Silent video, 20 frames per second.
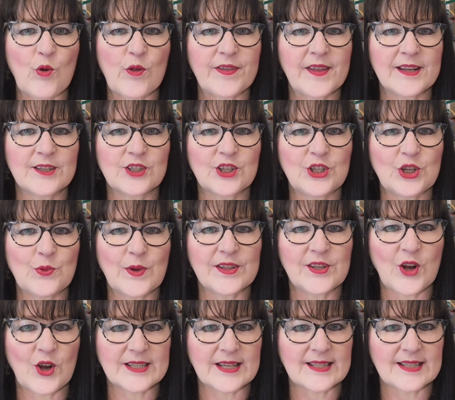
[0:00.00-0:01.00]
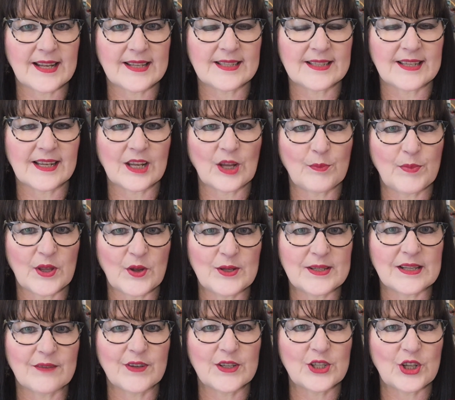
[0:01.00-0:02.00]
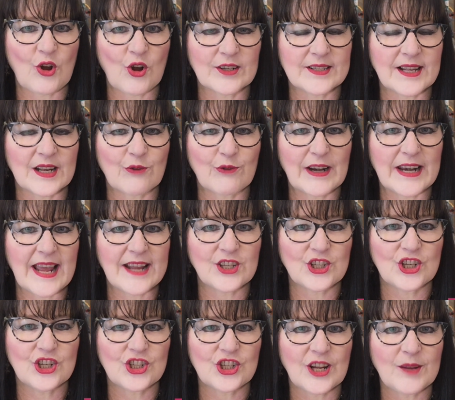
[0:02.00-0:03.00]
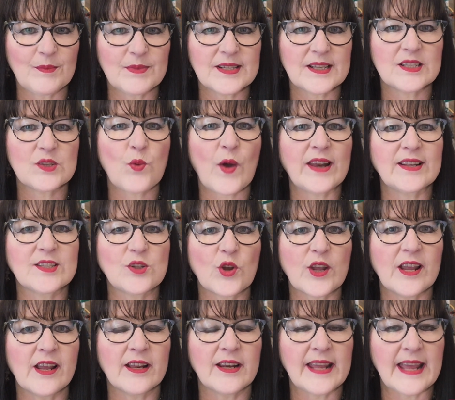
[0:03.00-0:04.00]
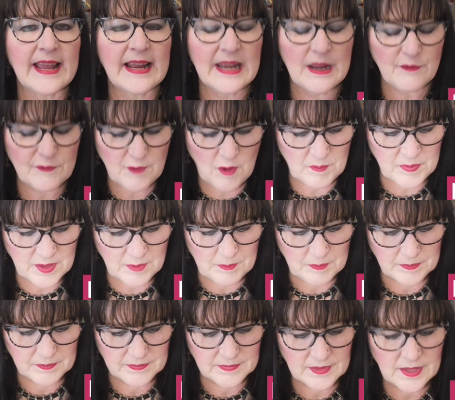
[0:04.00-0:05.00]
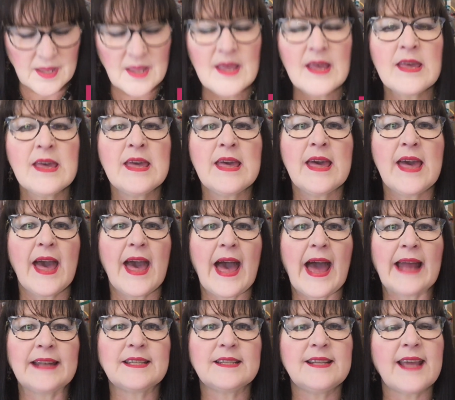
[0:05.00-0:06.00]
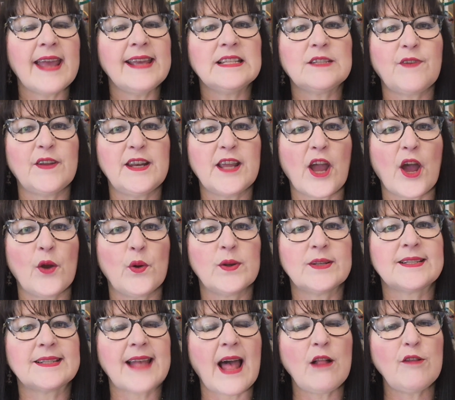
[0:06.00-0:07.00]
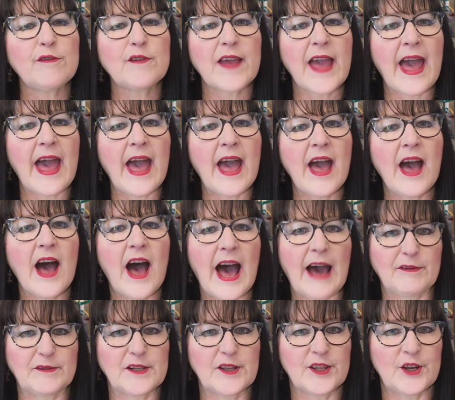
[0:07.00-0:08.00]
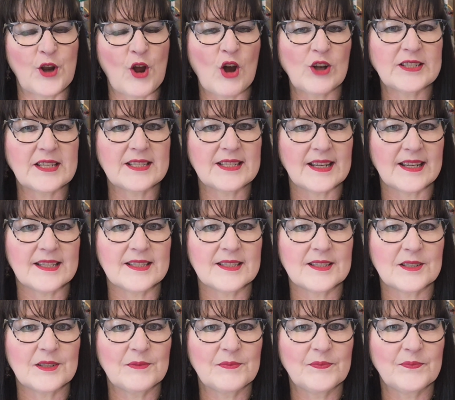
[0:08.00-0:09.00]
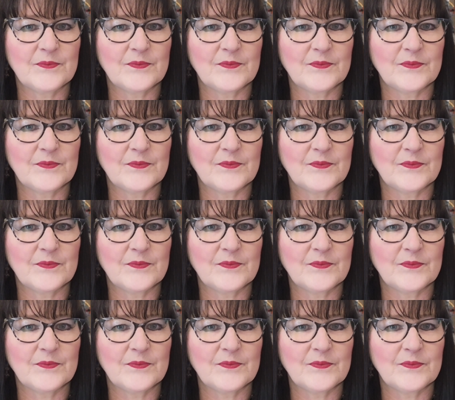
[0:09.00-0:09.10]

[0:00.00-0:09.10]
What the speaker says: all things to do with narcissistic, abusive and toxic relationships, as well as looking at healing from them. And today's video, self-care after the narcissist.